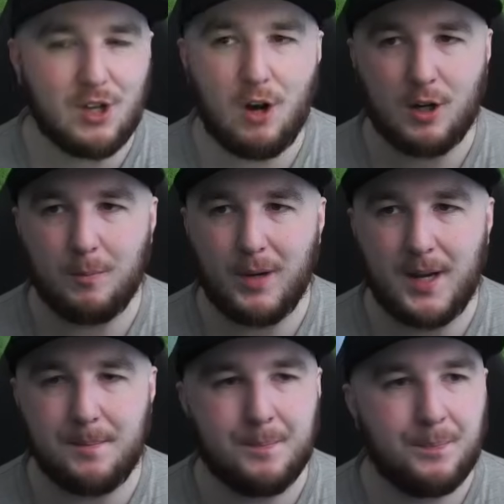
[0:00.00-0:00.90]
can't
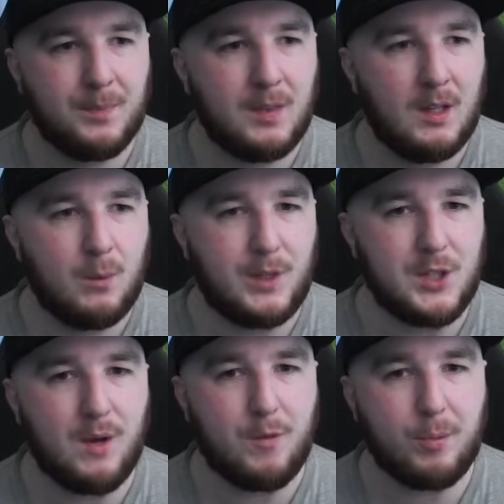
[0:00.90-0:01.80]
complain. We
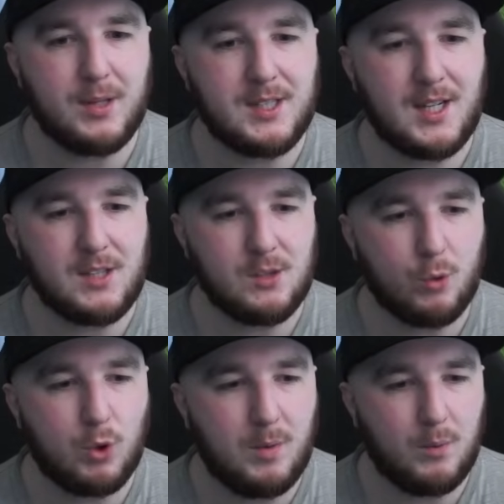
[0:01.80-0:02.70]
do have a pre-season
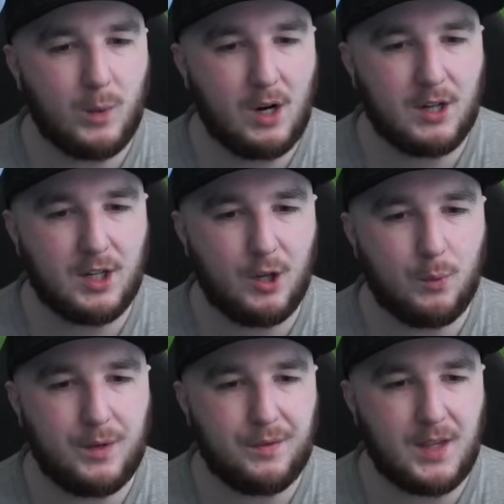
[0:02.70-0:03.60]
tournament. We are going to go
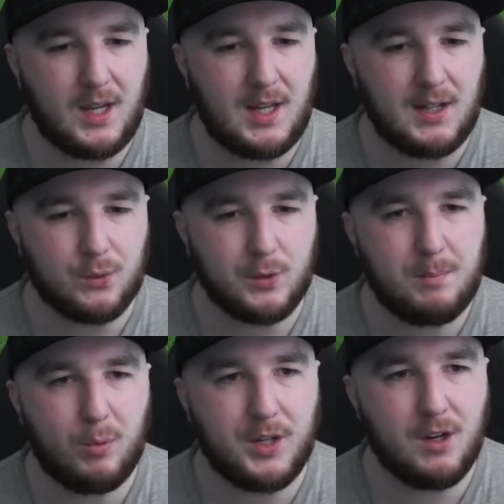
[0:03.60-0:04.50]
with the
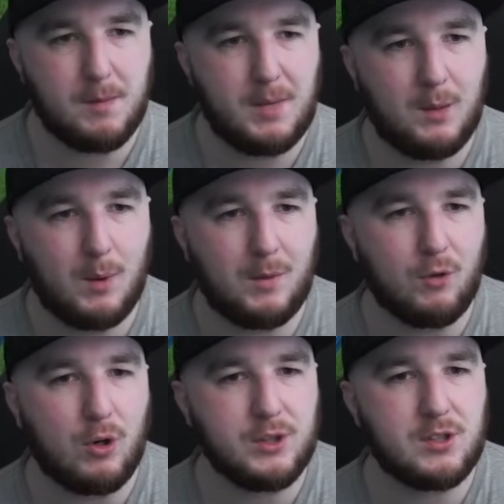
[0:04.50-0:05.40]
3.9 million one. We've
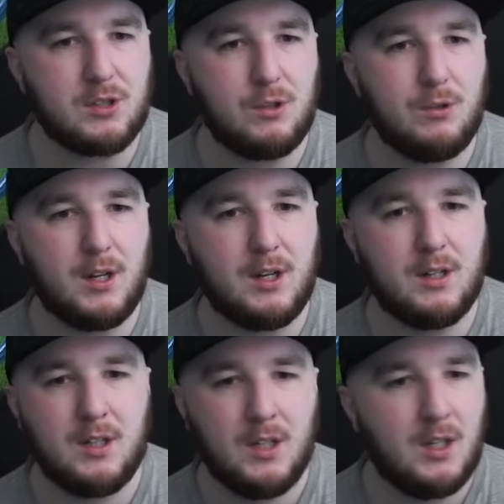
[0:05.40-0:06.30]
got
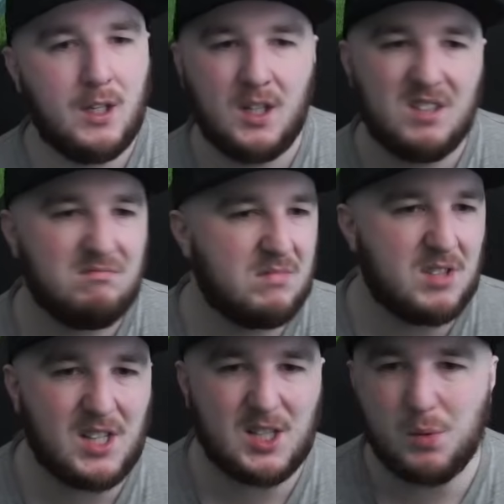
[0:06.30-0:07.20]
Osasuna,
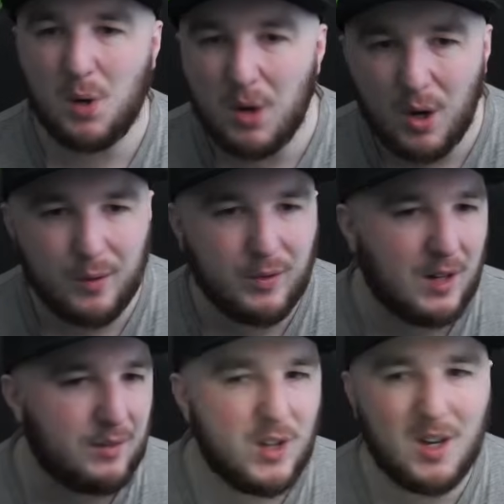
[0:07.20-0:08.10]
Sassuolo,
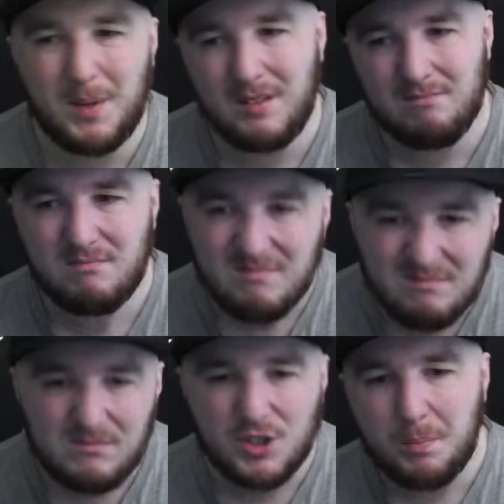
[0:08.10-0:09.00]
Frankfurt. I mean,
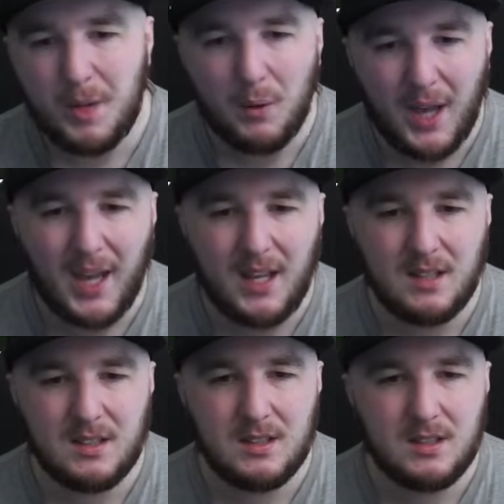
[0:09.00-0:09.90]
should be okay.
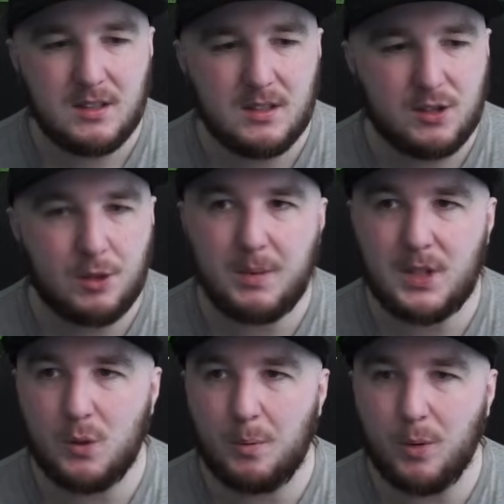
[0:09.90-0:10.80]
Should be
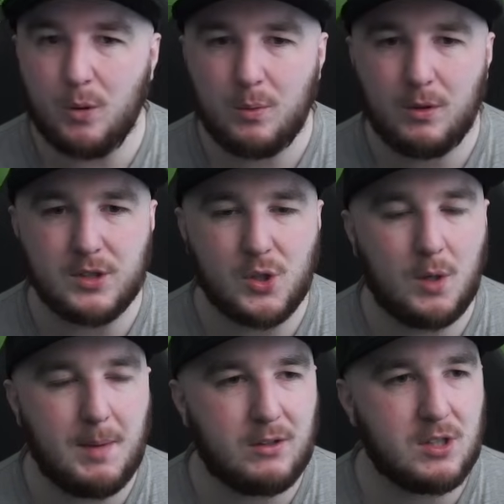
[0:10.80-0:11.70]
doable. We've got two
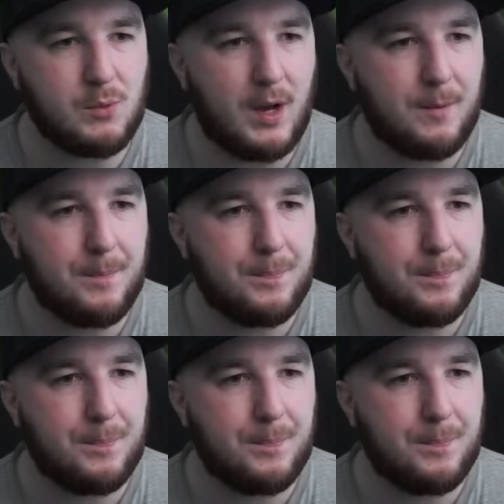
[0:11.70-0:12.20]
emails as well.